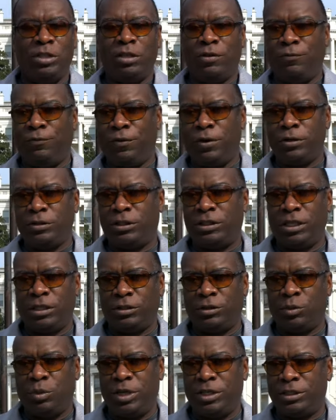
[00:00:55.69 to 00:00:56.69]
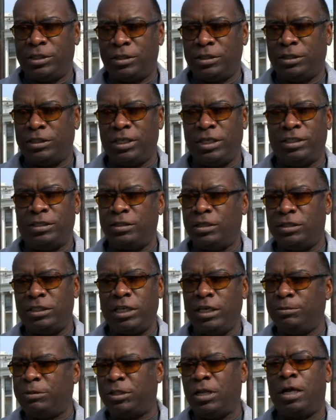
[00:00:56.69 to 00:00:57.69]
Within the first 6 weeks of the season,
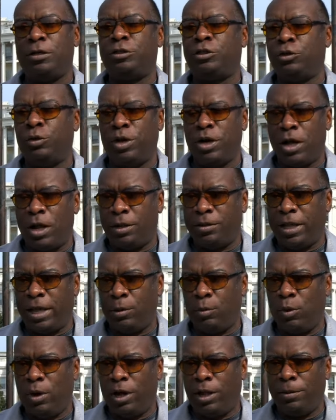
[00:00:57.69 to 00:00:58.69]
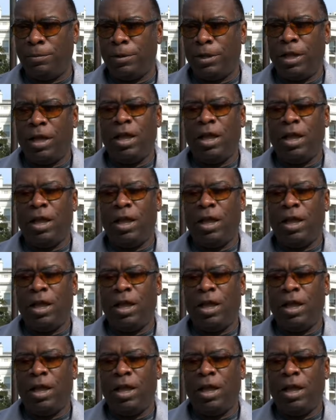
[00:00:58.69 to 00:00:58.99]
the team's not doing all that well.